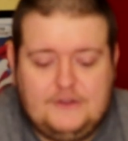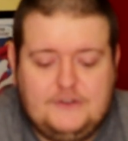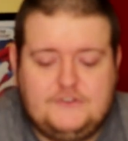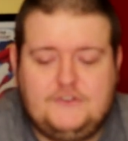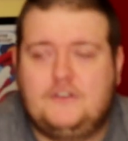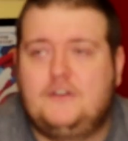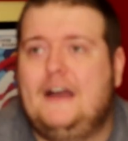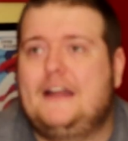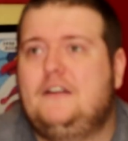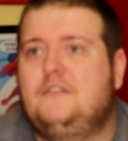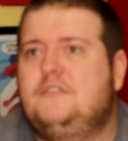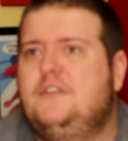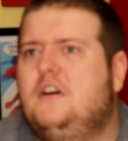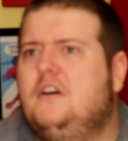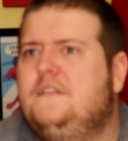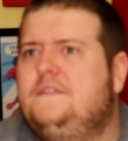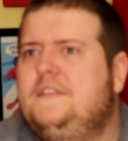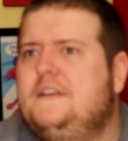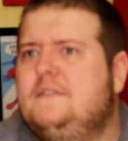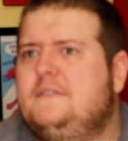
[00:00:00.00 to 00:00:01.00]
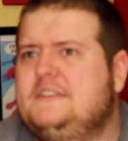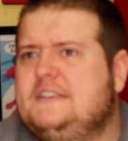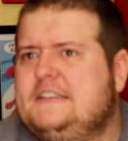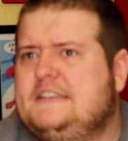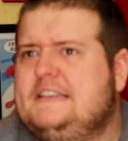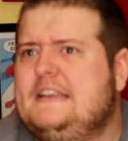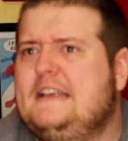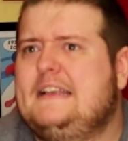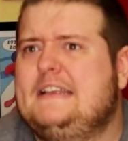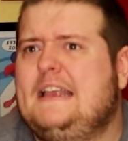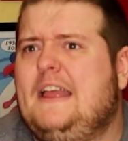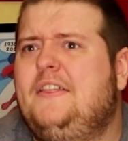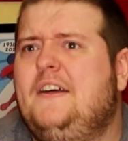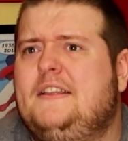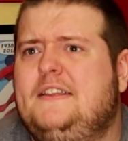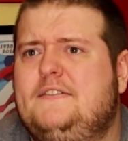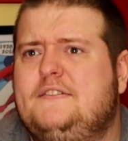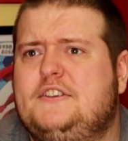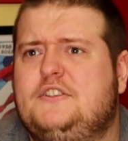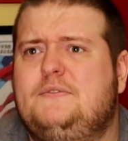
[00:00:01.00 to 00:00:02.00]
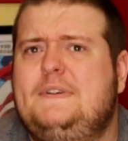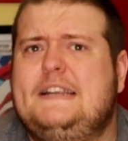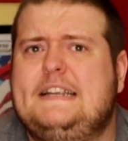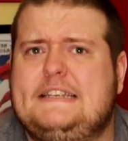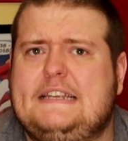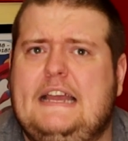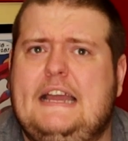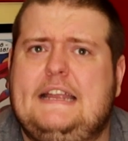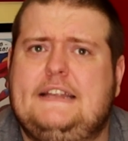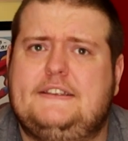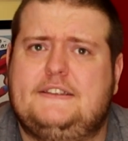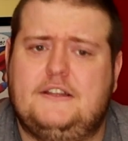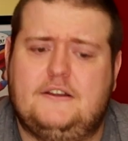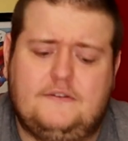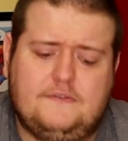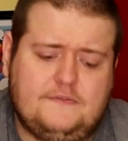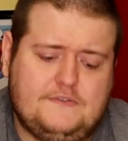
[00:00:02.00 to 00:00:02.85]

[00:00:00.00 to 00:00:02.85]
So I don't know if there was because I thought there was 3 designs though.